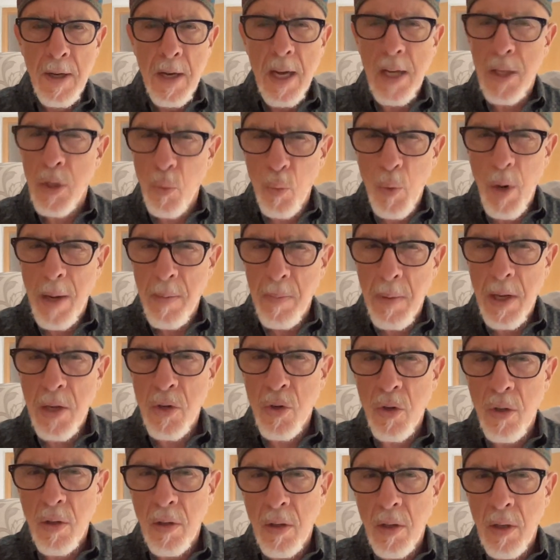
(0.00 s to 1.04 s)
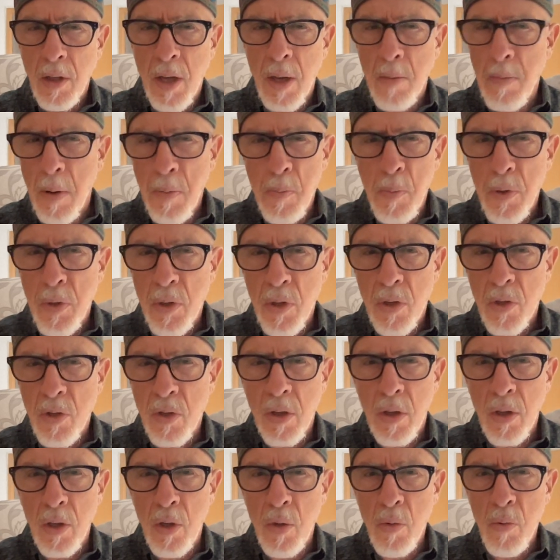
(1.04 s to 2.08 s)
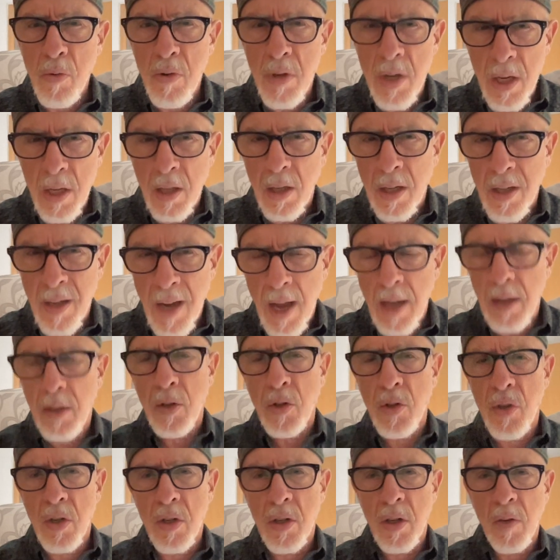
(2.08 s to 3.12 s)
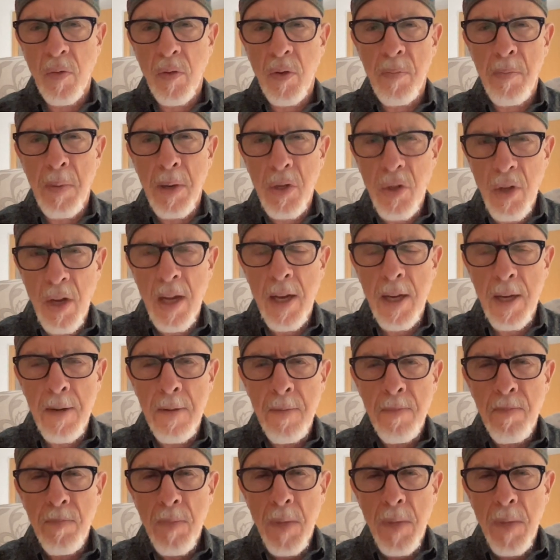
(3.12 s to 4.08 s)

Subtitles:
And the rabbis come up with this unique analysis of it by saying